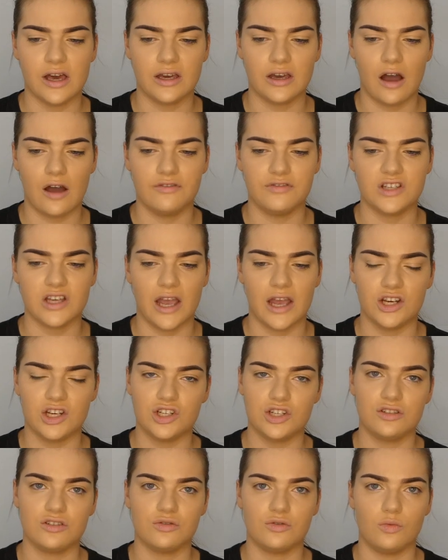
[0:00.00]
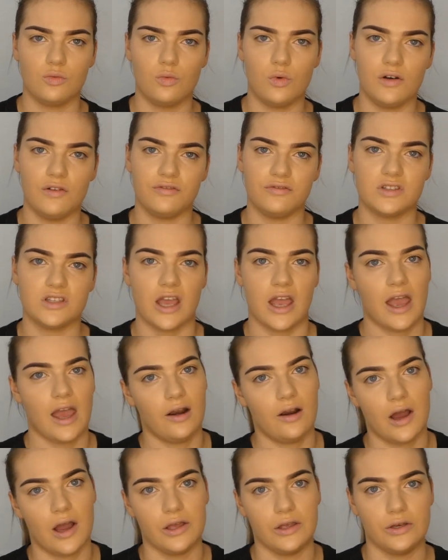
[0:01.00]
like I've changed what
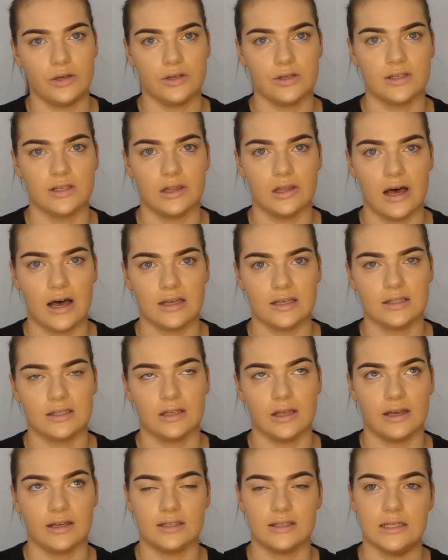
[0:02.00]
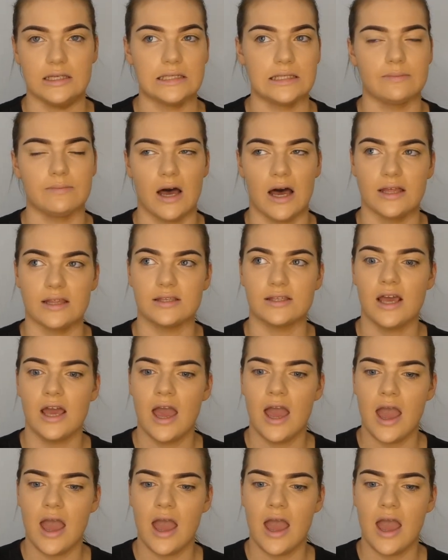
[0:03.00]
tan I use the last like 6 months,